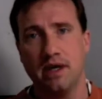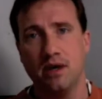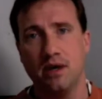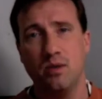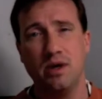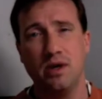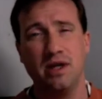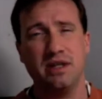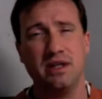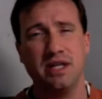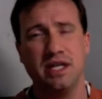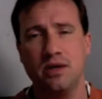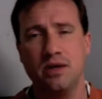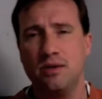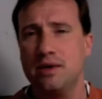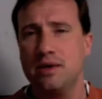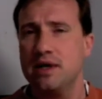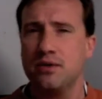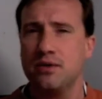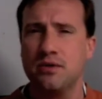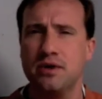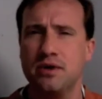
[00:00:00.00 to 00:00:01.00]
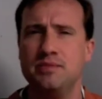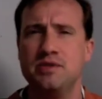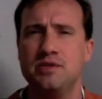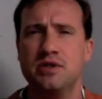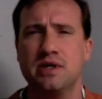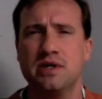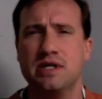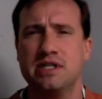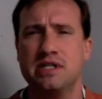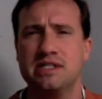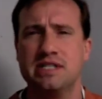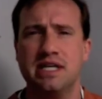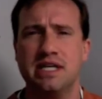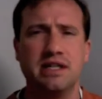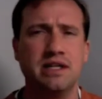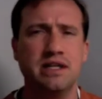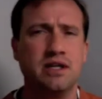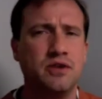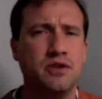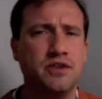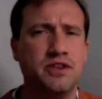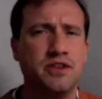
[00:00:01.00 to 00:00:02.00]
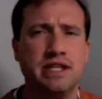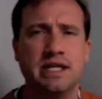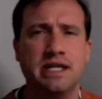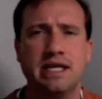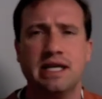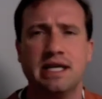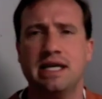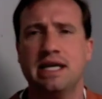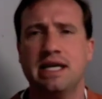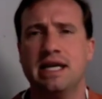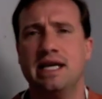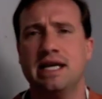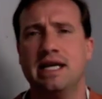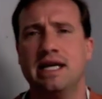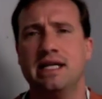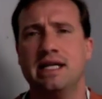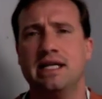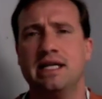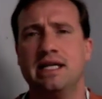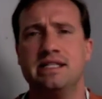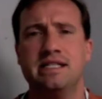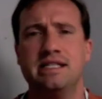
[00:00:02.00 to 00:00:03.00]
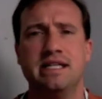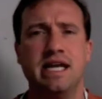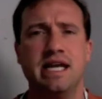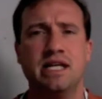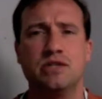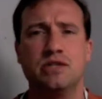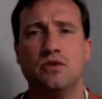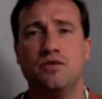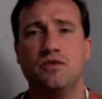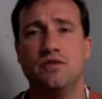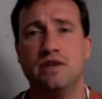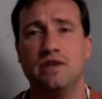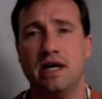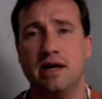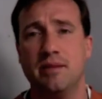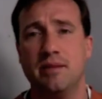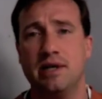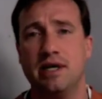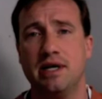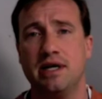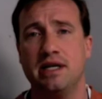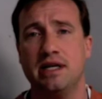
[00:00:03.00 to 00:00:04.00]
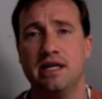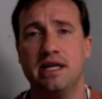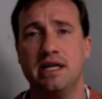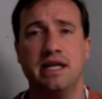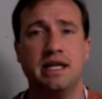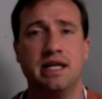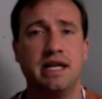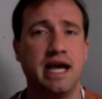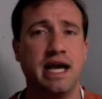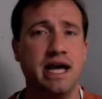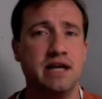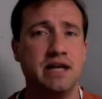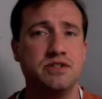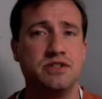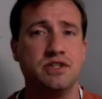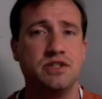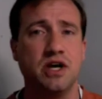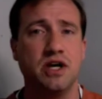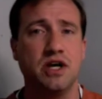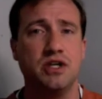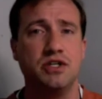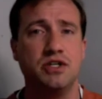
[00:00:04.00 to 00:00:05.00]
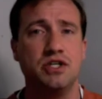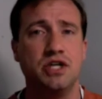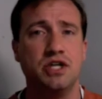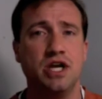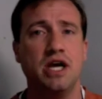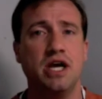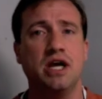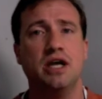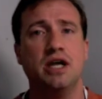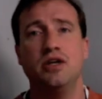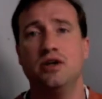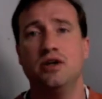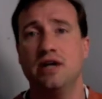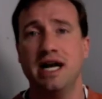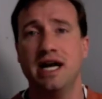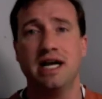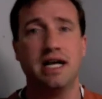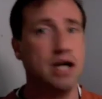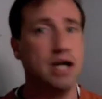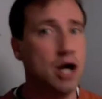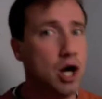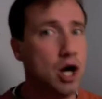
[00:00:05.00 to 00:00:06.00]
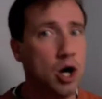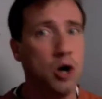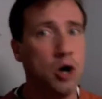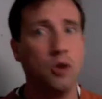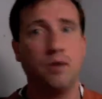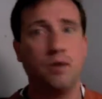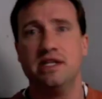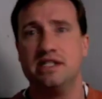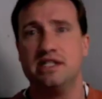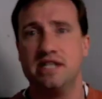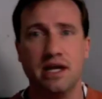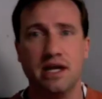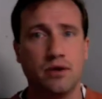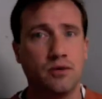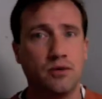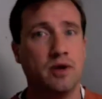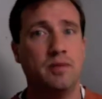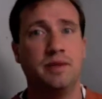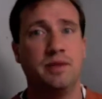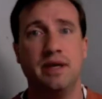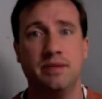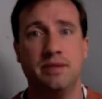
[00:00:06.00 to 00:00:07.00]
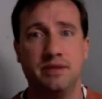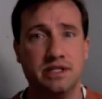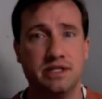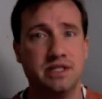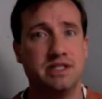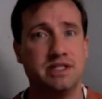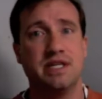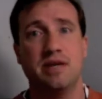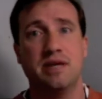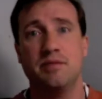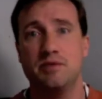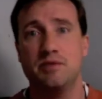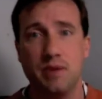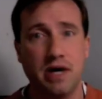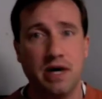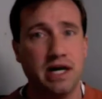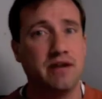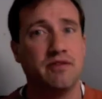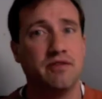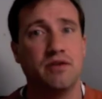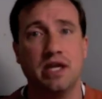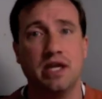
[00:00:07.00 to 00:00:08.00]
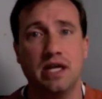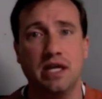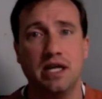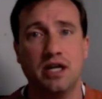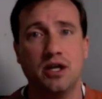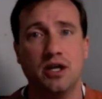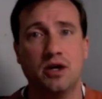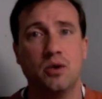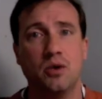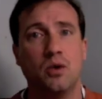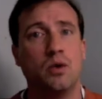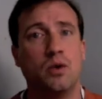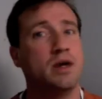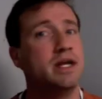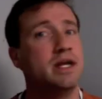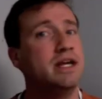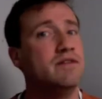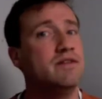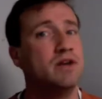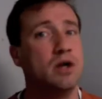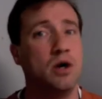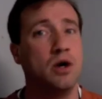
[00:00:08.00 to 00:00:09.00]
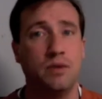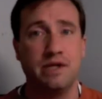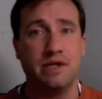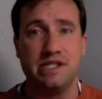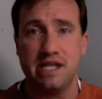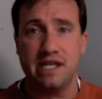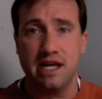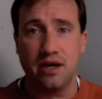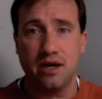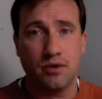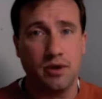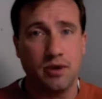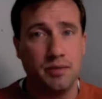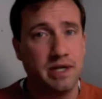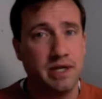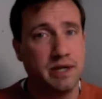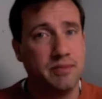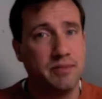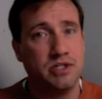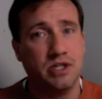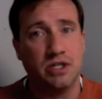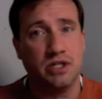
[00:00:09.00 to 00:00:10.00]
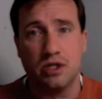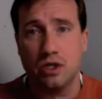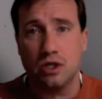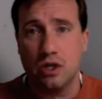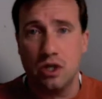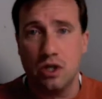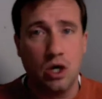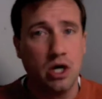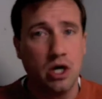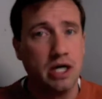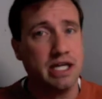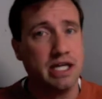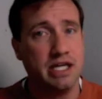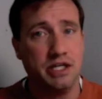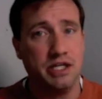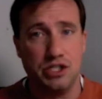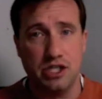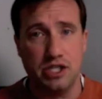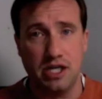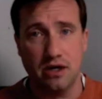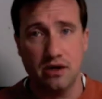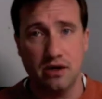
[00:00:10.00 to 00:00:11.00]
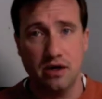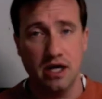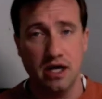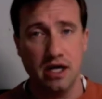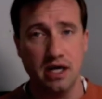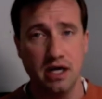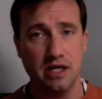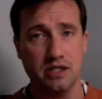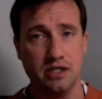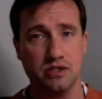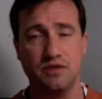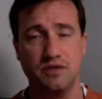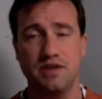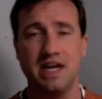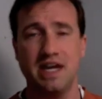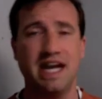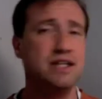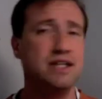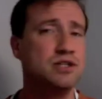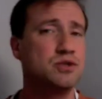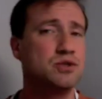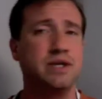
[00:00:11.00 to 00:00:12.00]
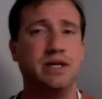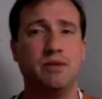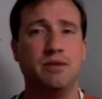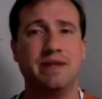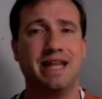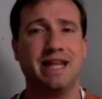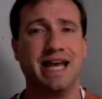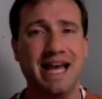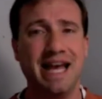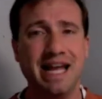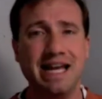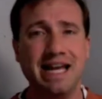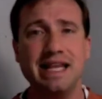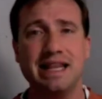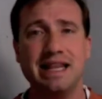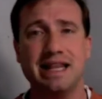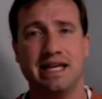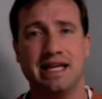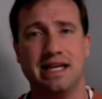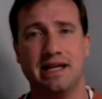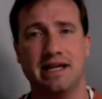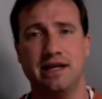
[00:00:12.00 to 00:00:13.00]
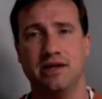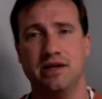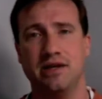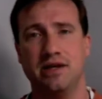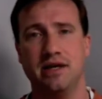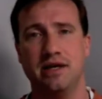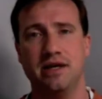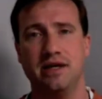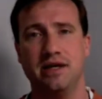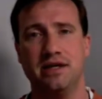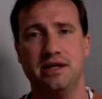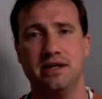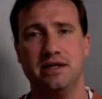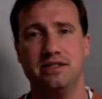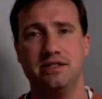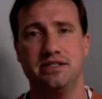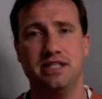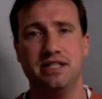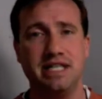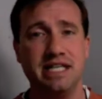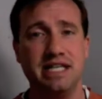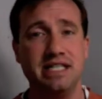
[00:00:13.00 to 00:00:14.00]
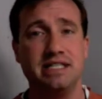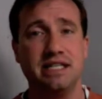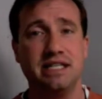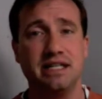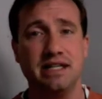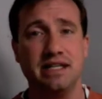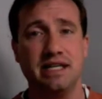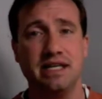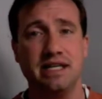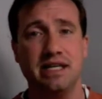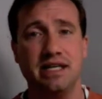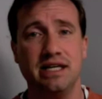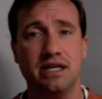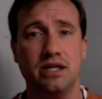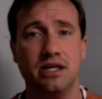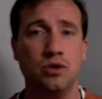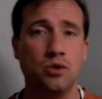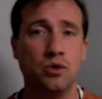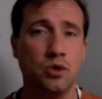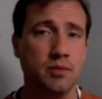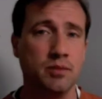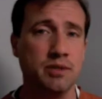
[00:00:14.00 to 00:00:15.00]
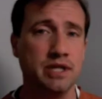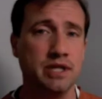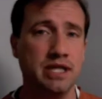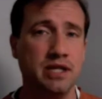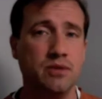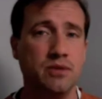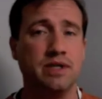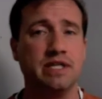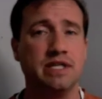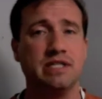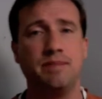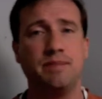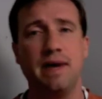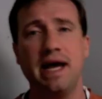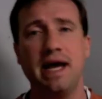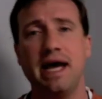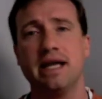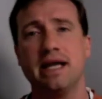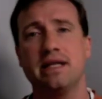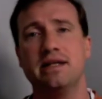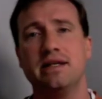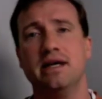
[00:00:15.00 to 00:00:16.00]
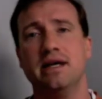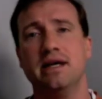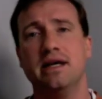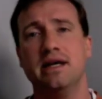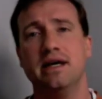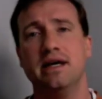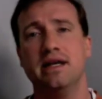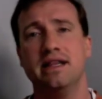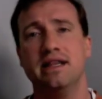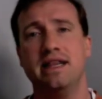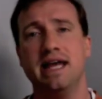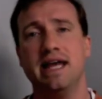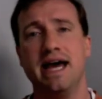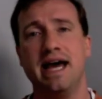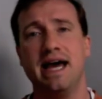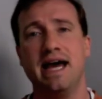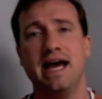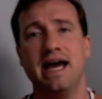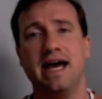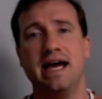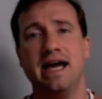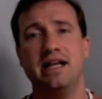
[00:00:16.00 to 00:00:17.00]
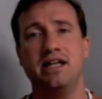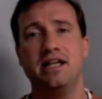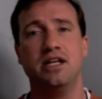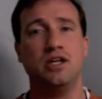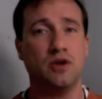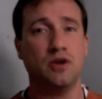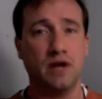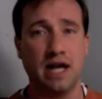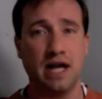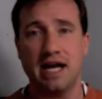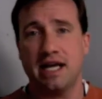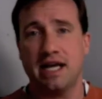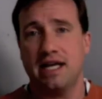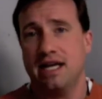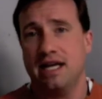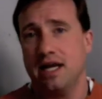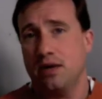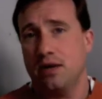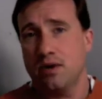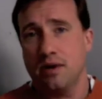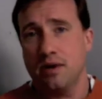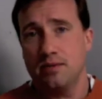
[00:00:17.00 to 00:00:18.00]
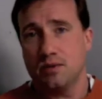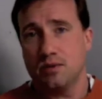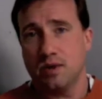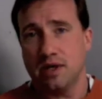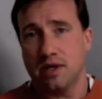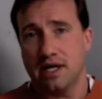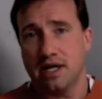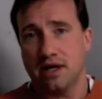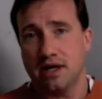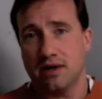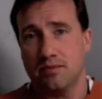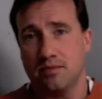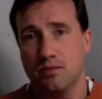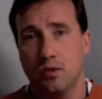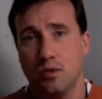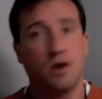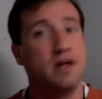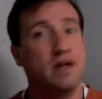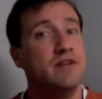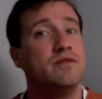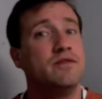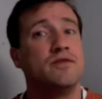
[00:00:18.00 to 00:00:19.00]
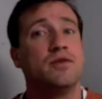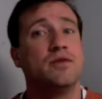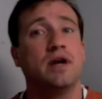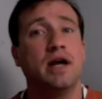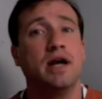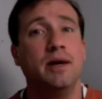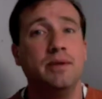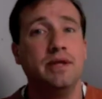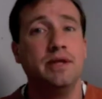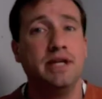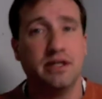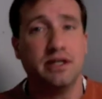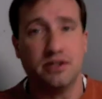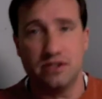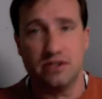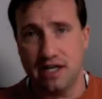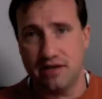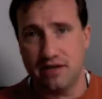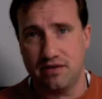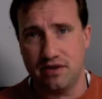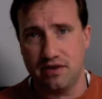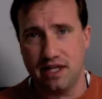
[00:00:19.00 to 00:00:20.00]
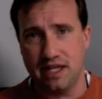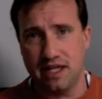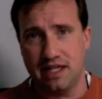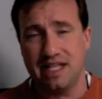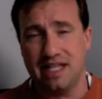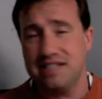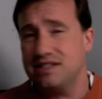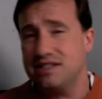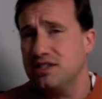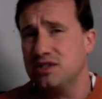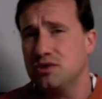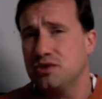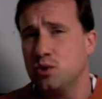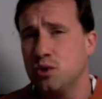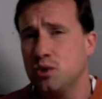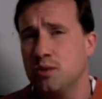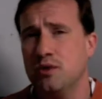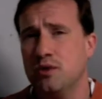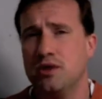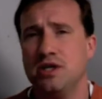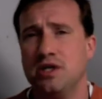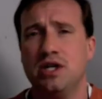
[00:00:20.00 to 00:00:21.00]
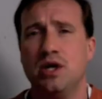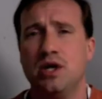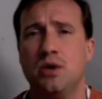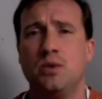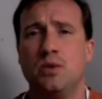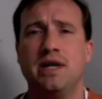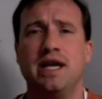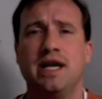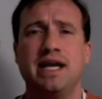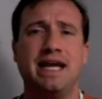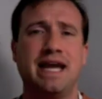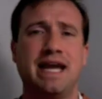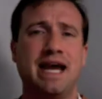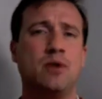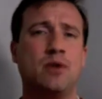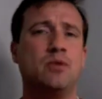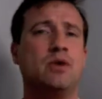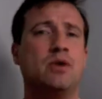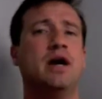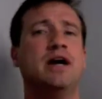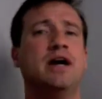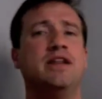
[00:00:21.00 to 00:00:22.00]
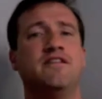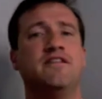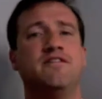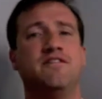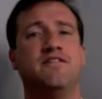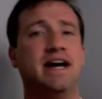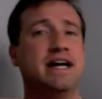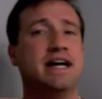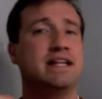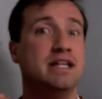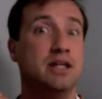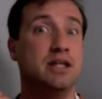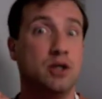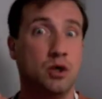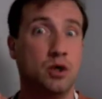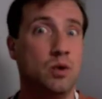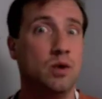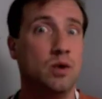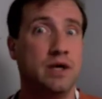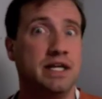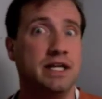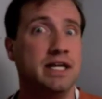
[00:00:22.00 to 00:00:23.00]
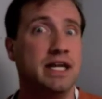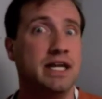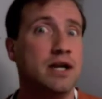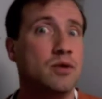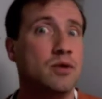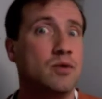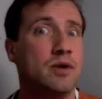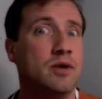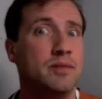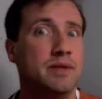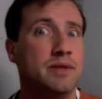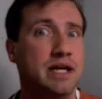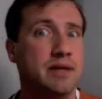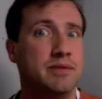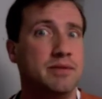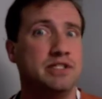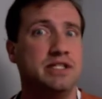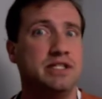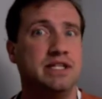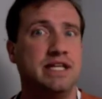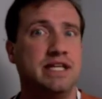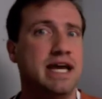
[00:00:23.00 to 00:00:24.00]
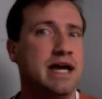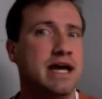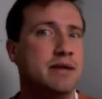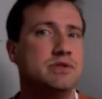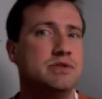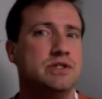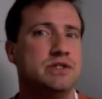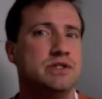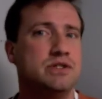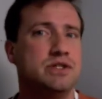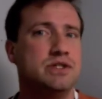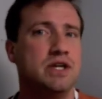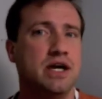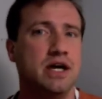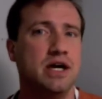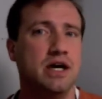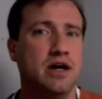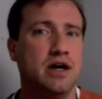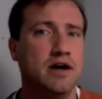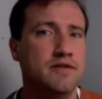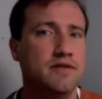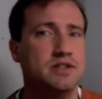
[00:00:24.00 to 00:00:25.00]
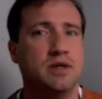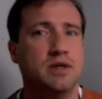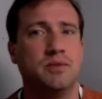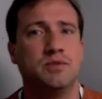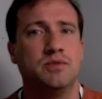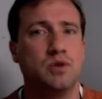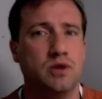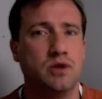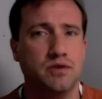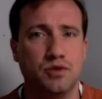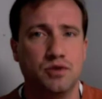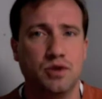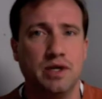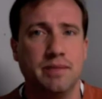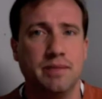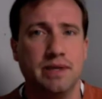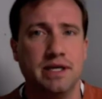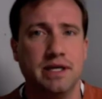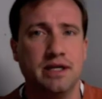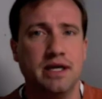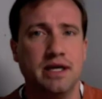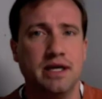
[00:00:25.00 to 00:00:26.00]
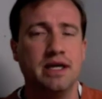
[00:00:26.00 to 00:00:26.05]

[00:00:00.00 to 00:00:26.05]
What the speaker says: Well, you know what? Grubs are a cyclical thing, and it's a natural phenomenon, and as such, you're not going to always get grub damage in the same spot every year, or even always get grub damage on your lawn each year. So if you hadn't treated with anything, statistically, normally you would expect that you're not going to get grubs one year, or even for a couple of years after that. That's just normal. You don't count on the fact that you're going to get grub damage in the absence of some sort of treatment.